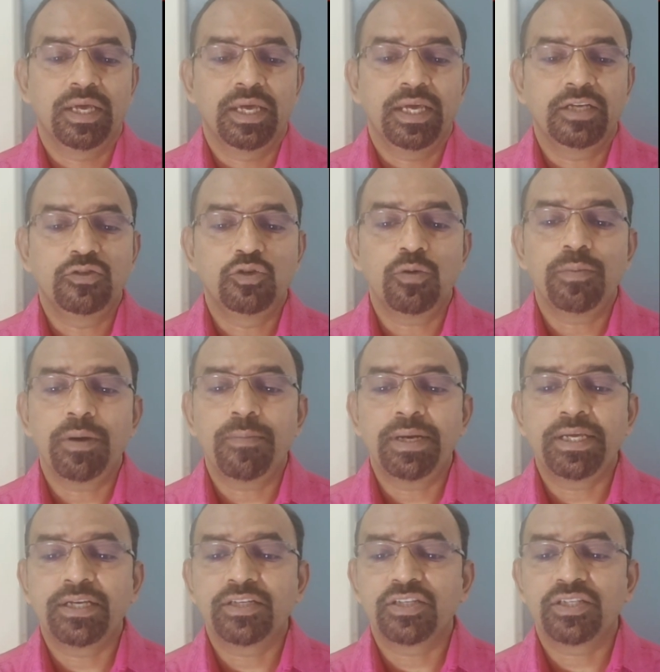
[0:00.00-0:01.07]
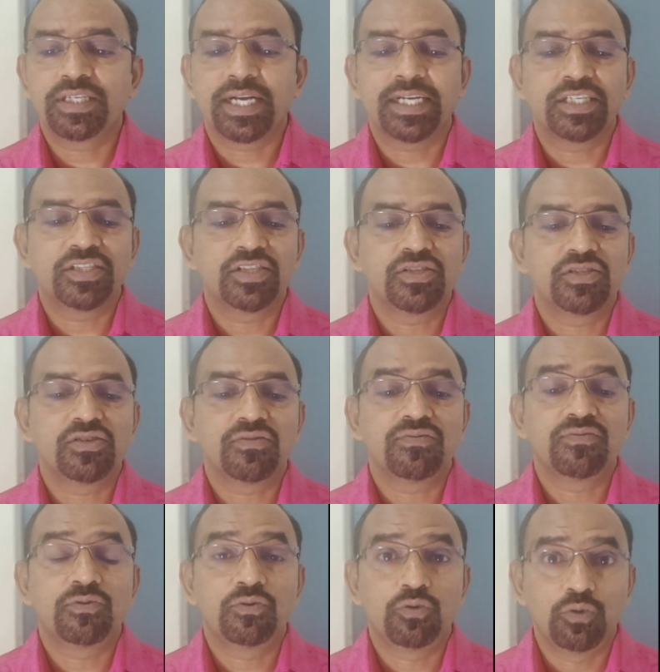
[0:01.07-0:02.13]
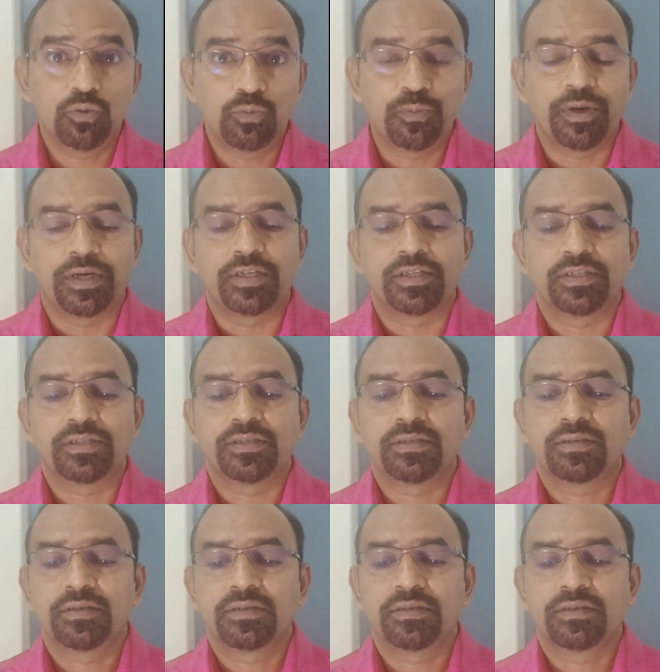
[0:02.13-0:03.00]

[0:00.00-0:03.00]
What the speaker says: A job application consists of 2 parts.